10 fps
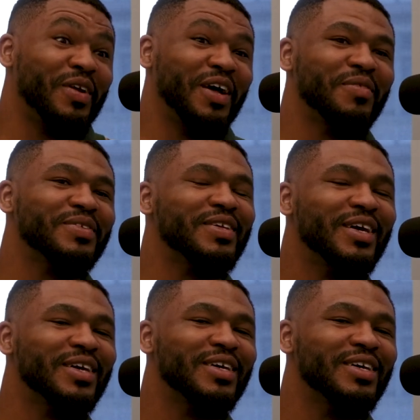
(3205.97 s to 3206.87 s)
And I was
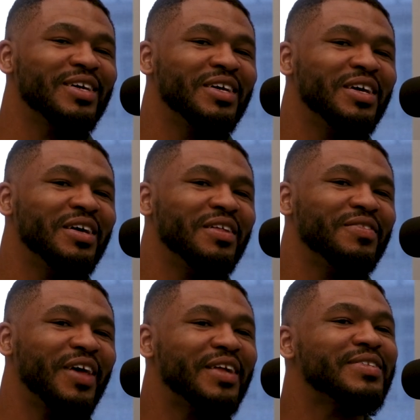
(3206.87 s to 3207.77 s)
like,
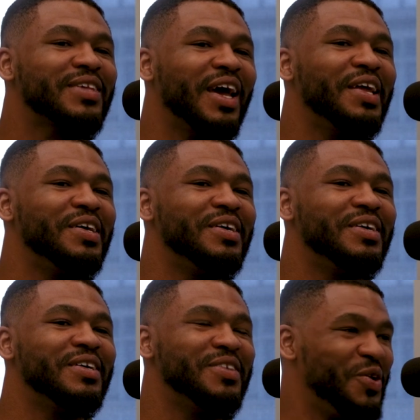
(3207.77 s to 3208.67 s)
that's kind
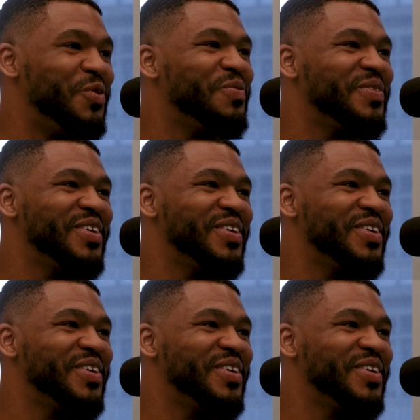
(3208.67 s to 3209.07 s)
of dope.